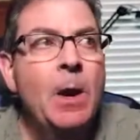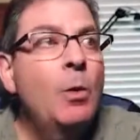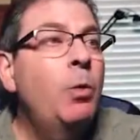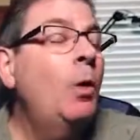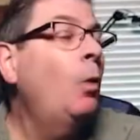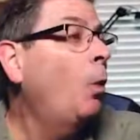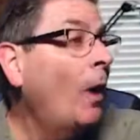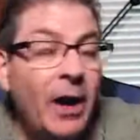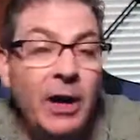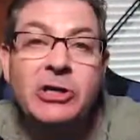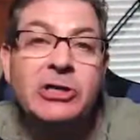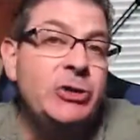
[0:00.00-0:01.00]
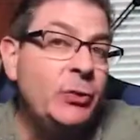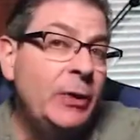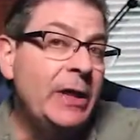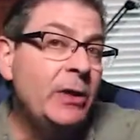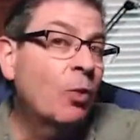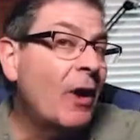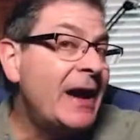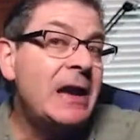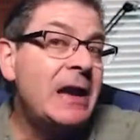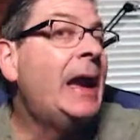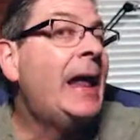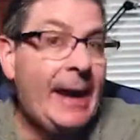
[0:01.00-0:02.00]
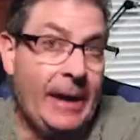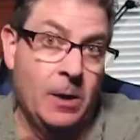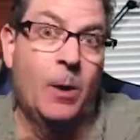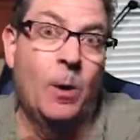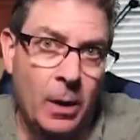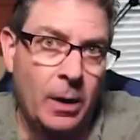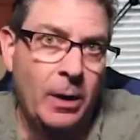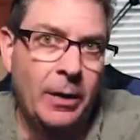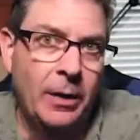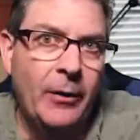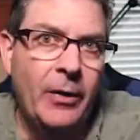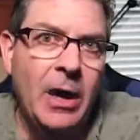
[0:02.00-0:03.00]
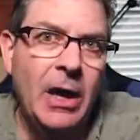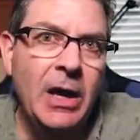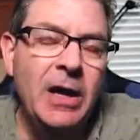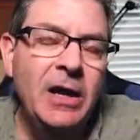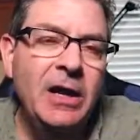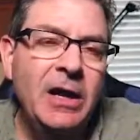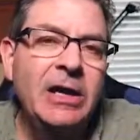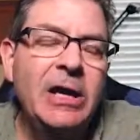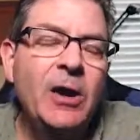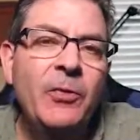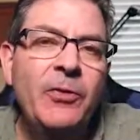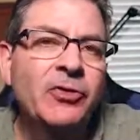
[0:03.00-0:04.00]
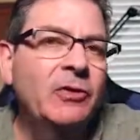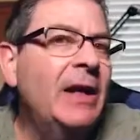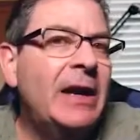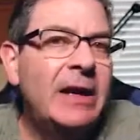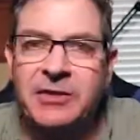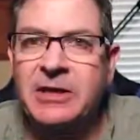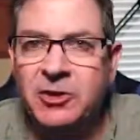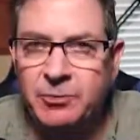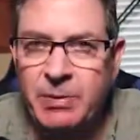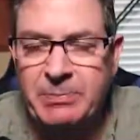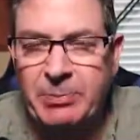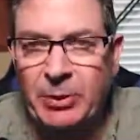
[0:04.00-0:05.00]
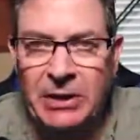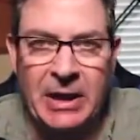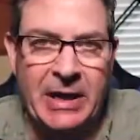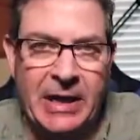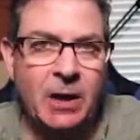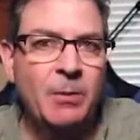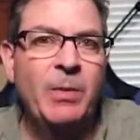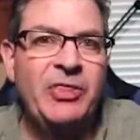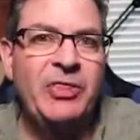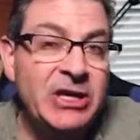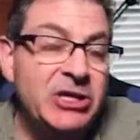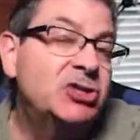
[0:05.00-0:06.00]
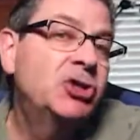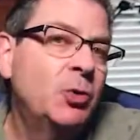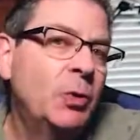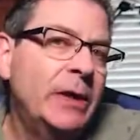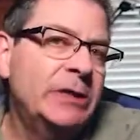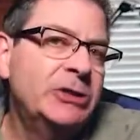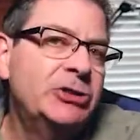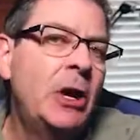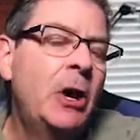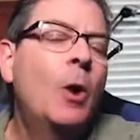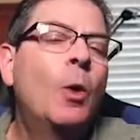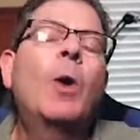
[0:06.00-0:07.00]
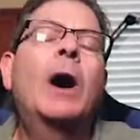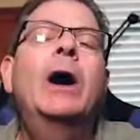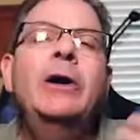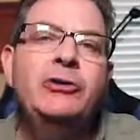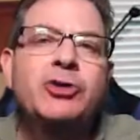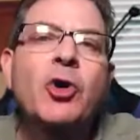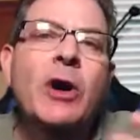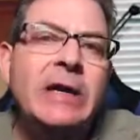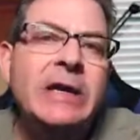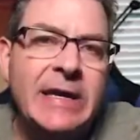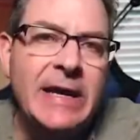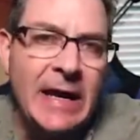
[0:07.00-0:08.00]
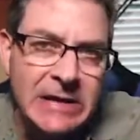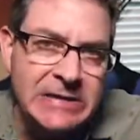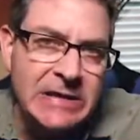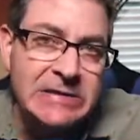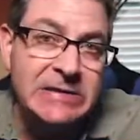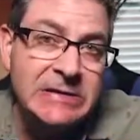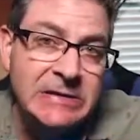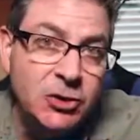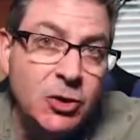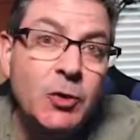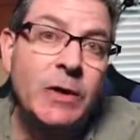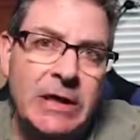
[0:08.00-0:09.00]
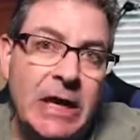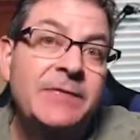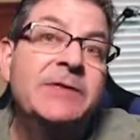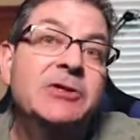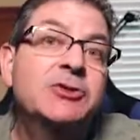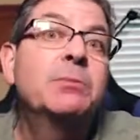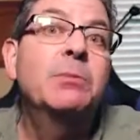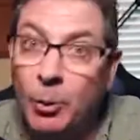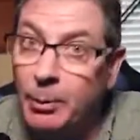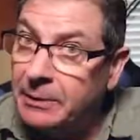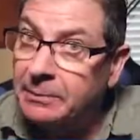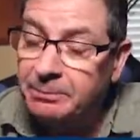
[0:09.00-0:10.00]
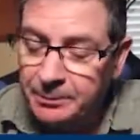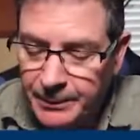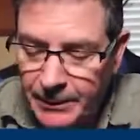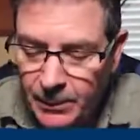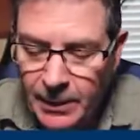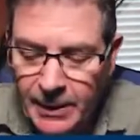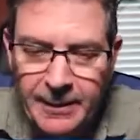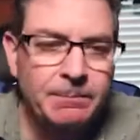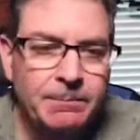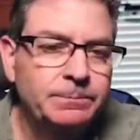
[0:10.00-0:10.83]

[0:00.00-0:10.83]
Well, why are you doing it right now? Okay. You know, there's a lot of things people like, but the issue is why are you trying to get access to it at this moment? Right.